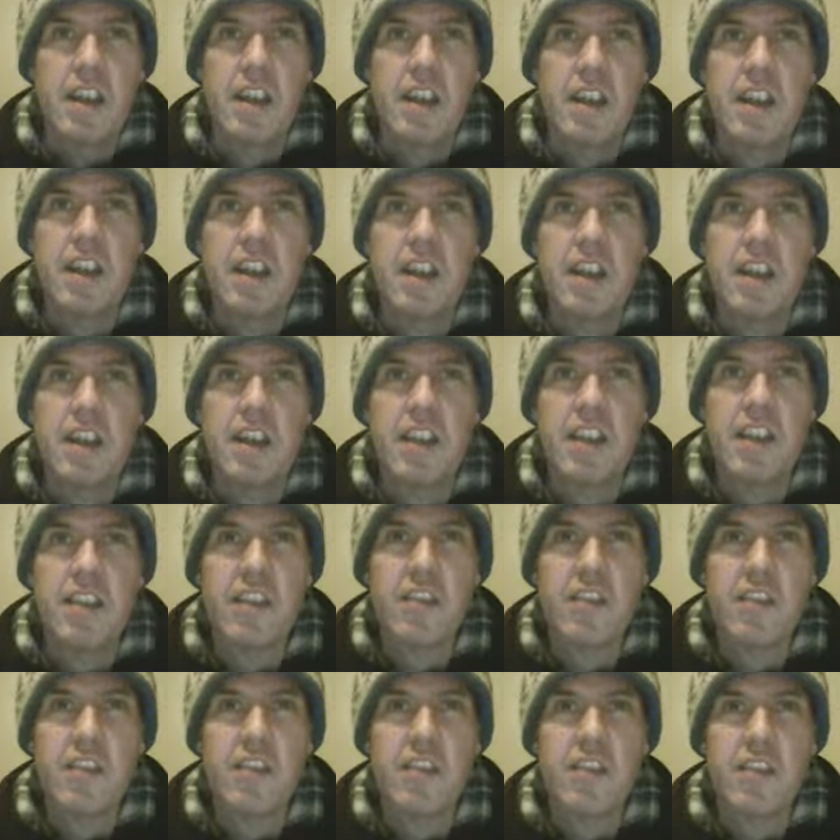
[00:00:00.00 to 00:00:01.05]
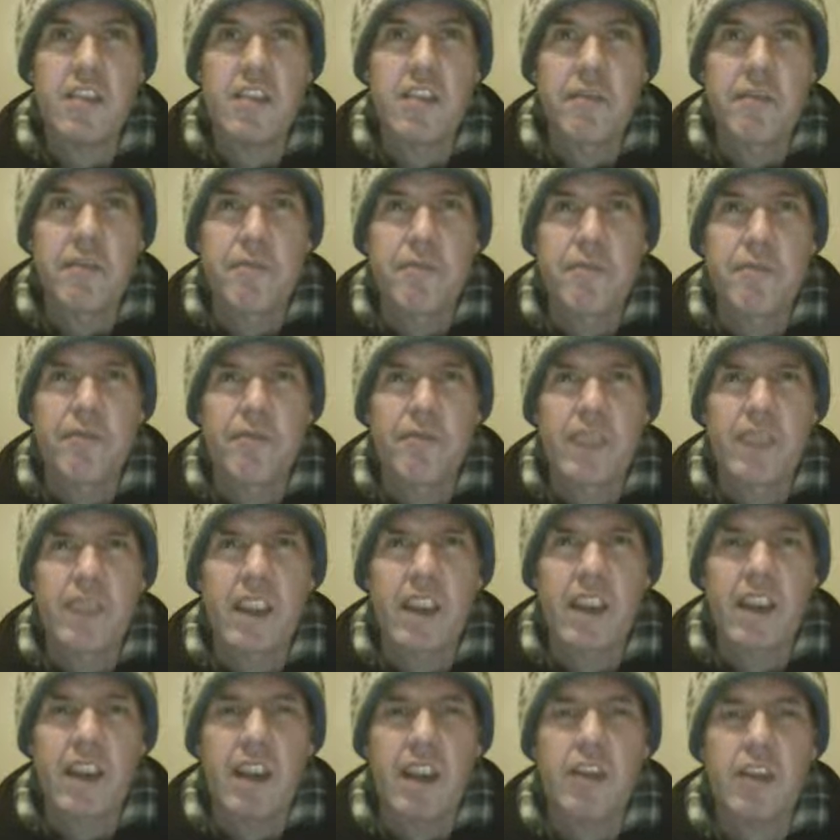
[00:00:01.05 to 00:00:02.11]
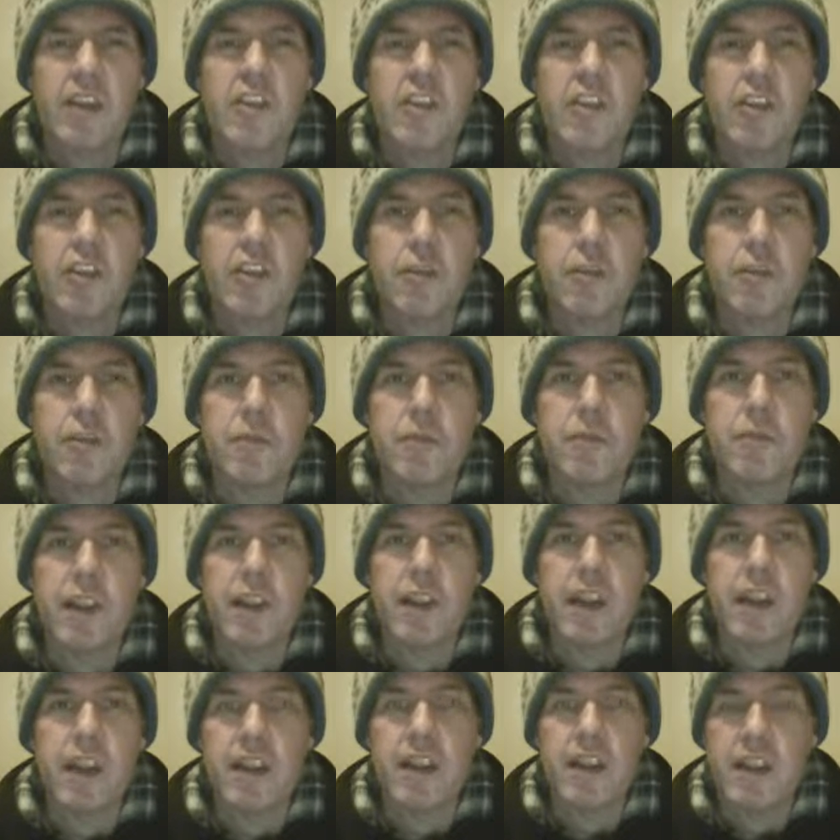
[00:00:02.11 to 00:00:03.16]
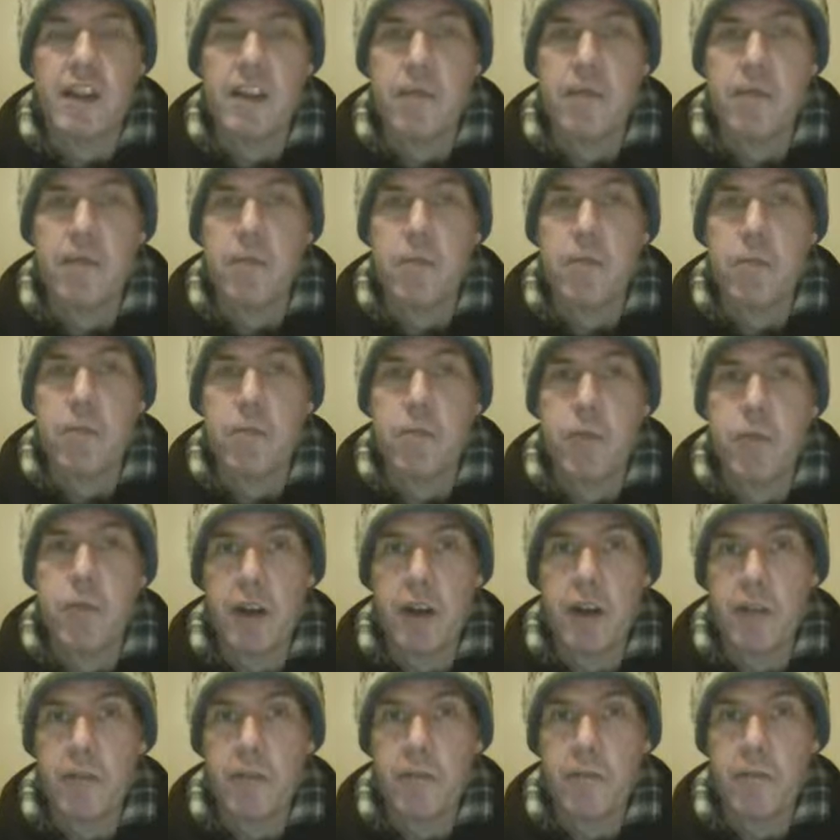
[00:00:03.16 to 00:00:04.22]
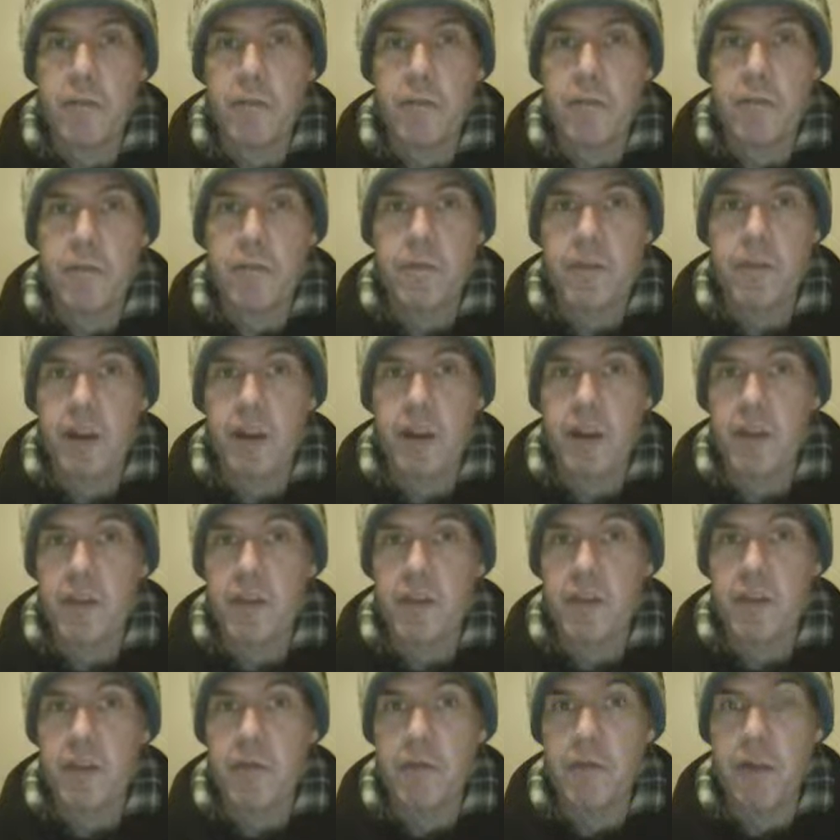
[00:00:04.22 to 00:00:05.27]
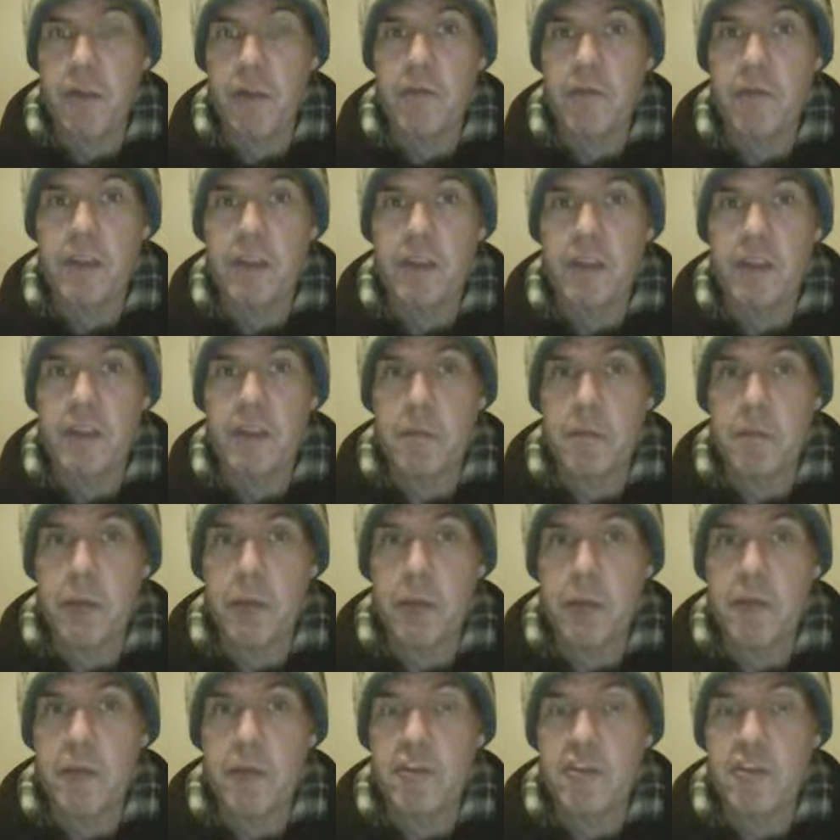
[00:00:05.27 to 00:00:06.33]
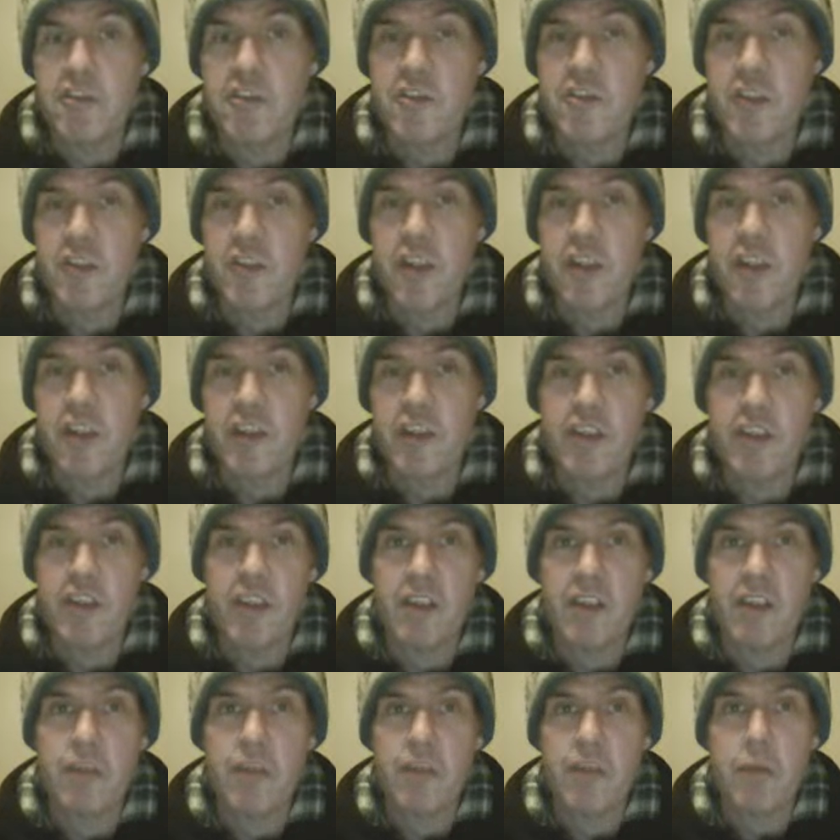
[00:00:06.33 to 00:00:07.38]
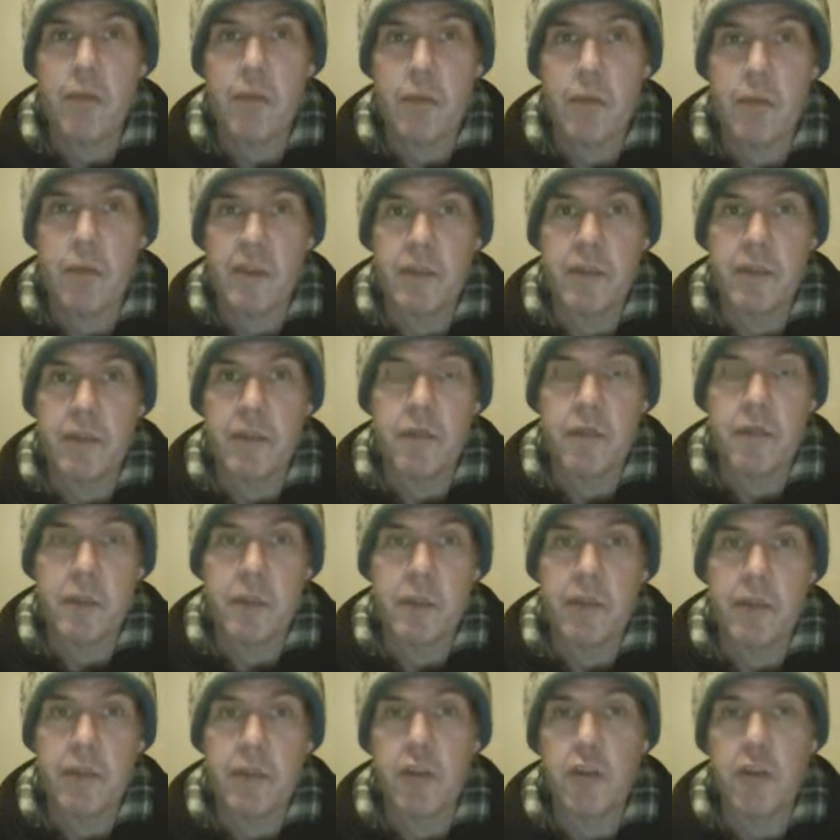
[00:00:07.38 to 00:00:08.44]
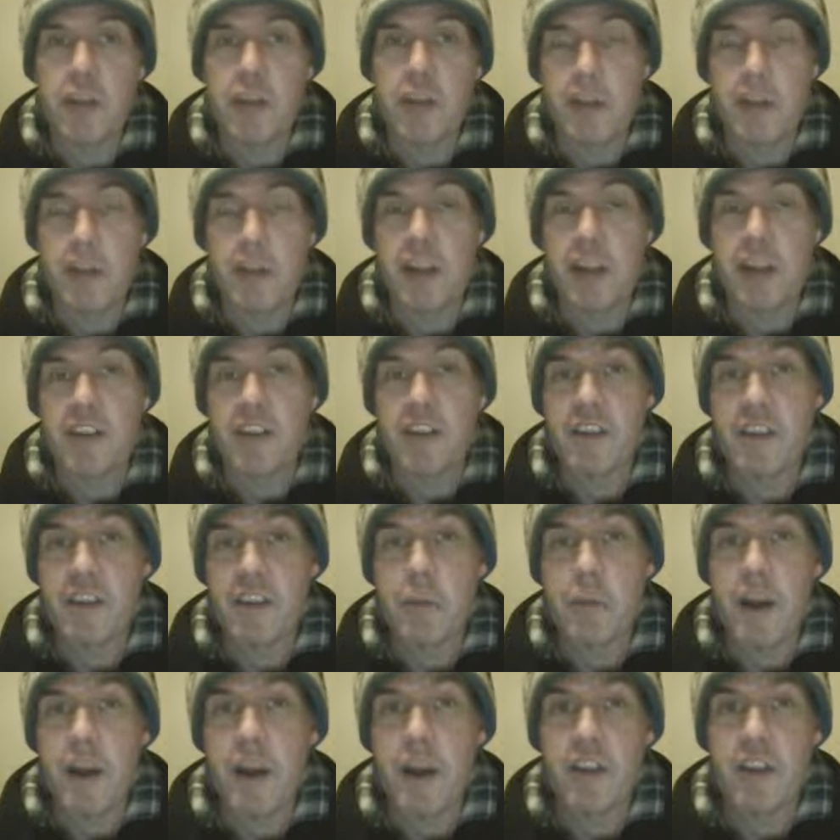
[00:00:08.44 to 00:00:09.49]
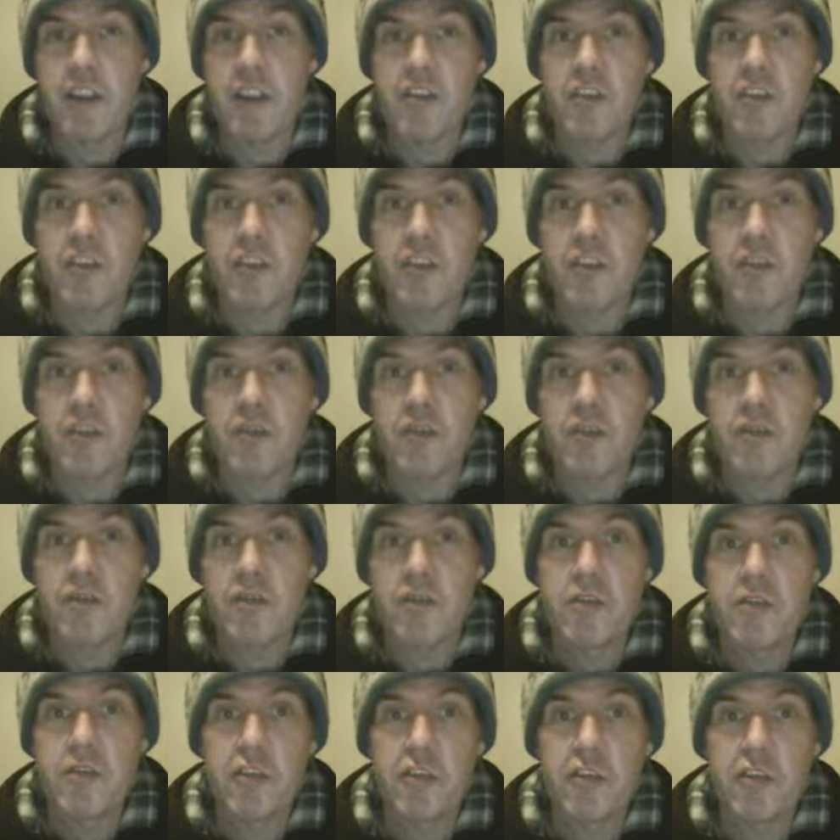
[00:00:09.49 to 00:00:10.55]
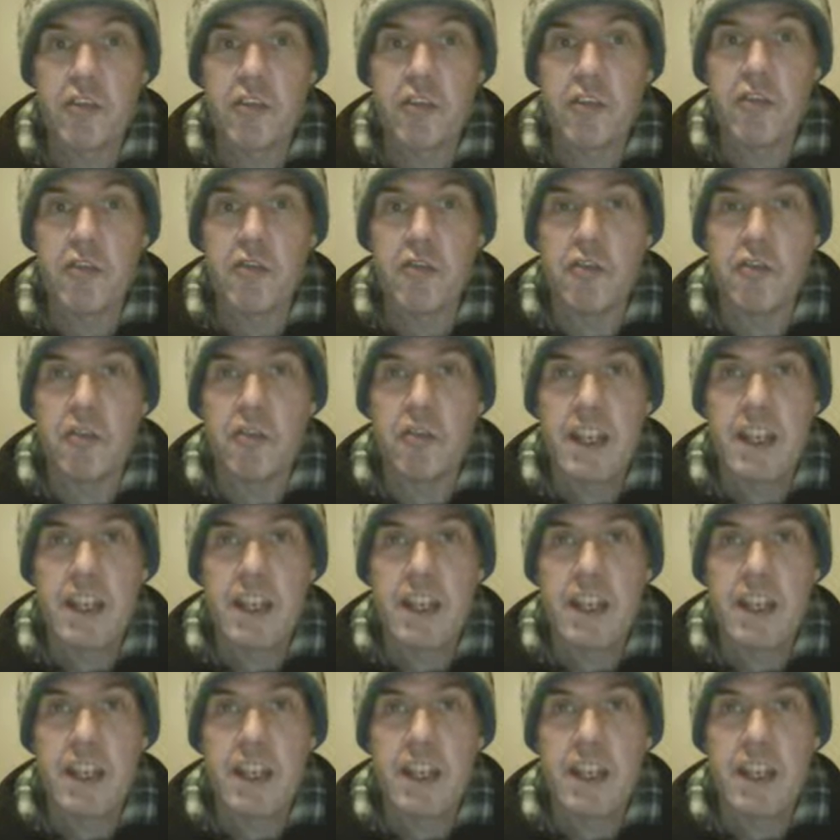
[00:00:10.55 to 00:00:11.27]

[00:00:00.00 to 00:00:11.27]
it is assumed that if one of those involved in the marriage dies, that the property will be automatically passed on to